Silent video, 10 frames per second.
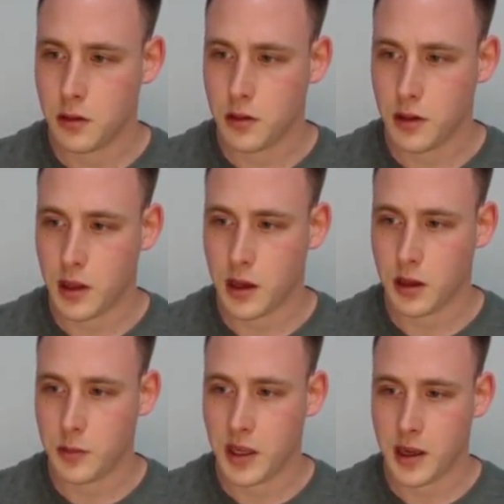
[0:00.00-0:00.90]
yeah,
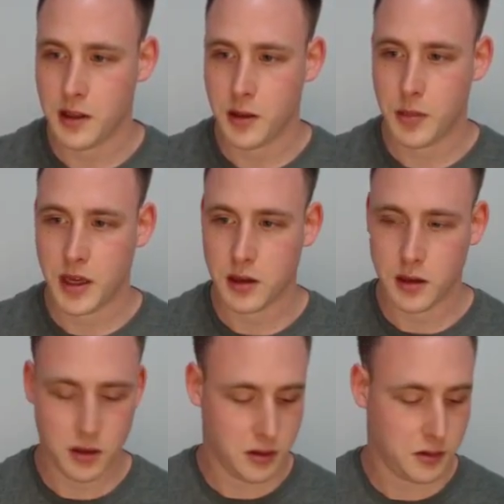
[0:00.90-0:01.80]
let me add that back
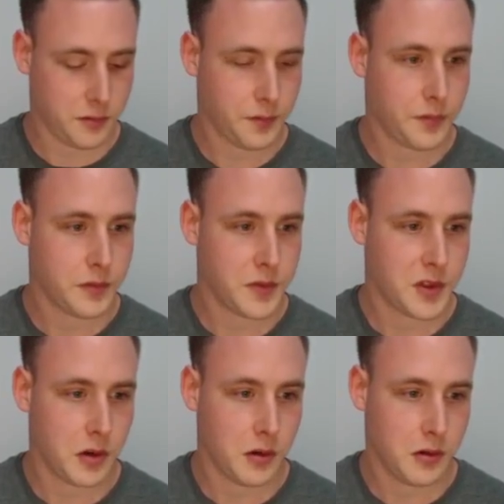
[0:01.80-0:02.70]
in.
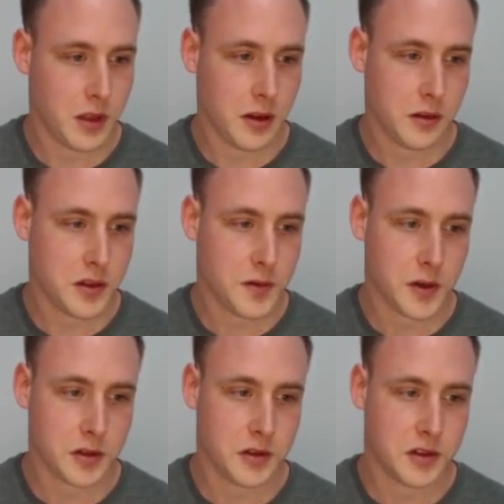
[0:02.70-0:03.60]
So now this
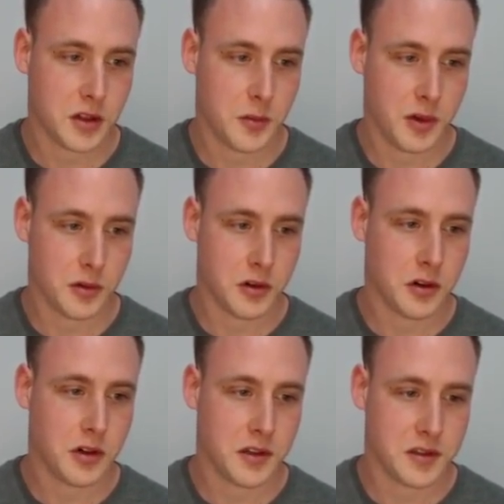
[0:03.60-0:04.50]
function is going to be
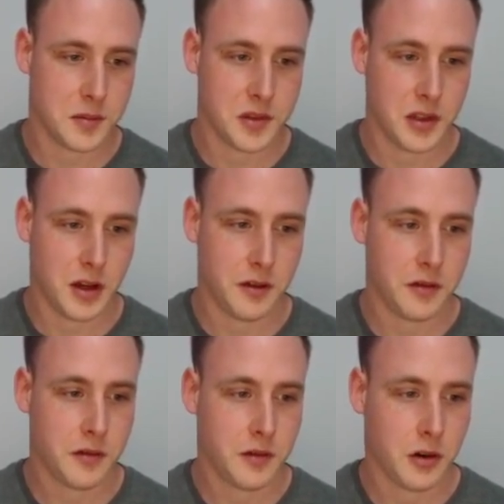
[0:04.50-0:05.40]
returning some stuff,
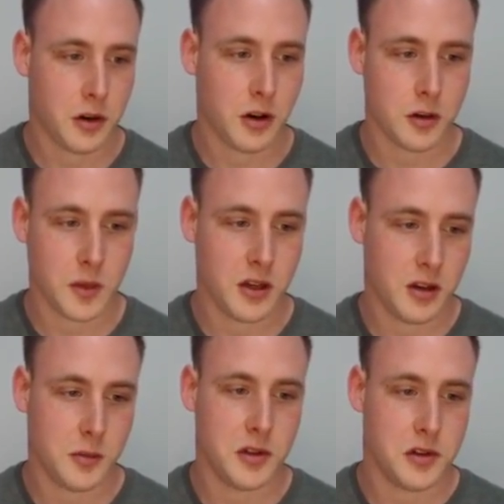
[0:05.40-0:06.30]
our augmented
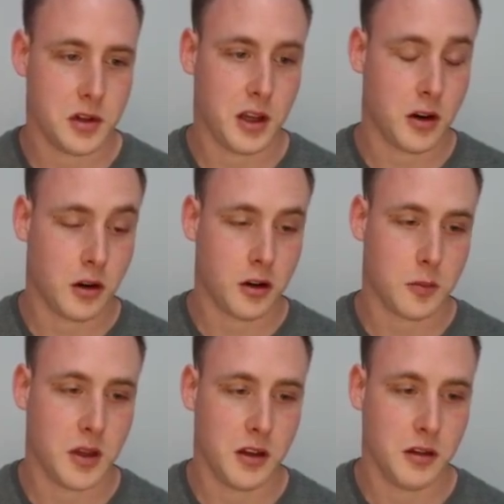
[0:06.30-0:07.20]
image and our
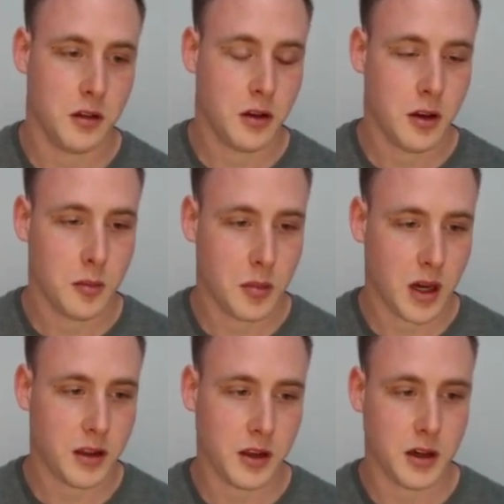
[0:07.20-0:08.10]
augmented
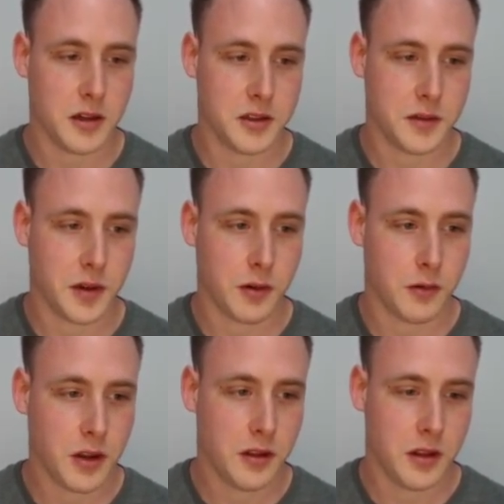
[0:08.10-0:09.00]
polygons. If I
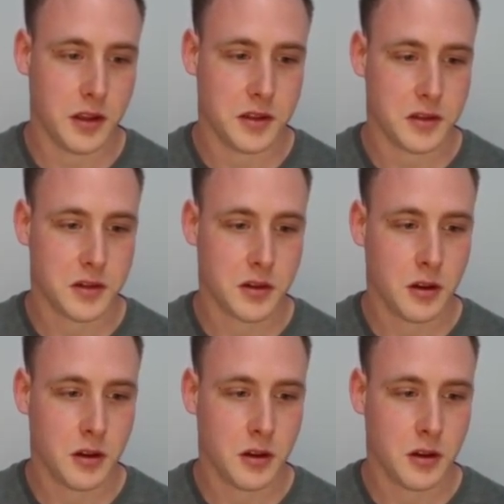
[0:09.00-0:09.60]
run this,